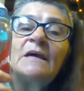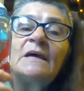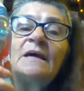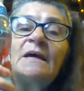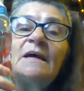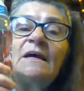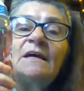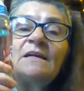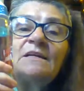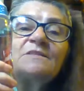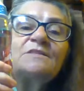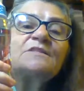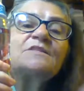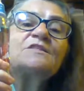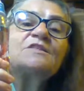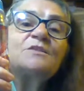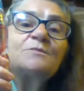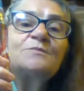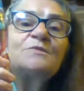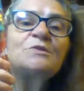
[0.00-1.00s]
And it's a
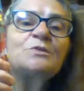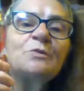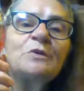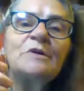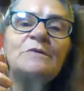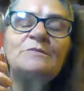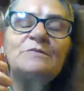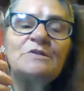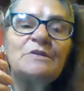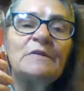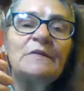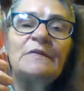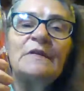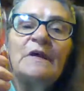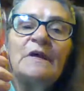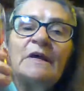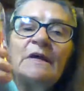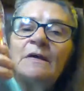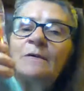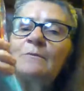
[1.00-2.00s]
subscription
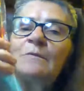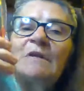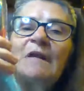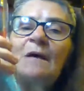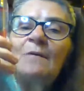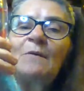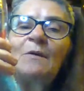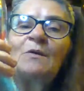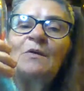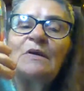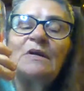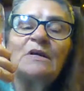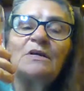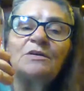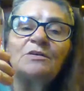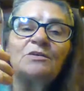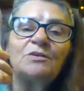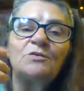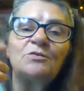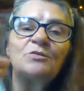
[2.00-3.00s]
thing, but I'm only going
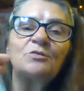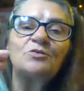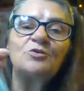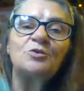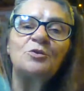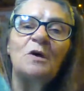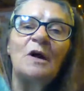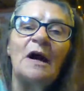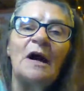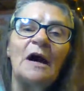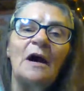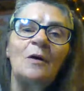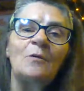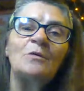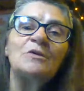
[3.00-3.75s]
to do the trial,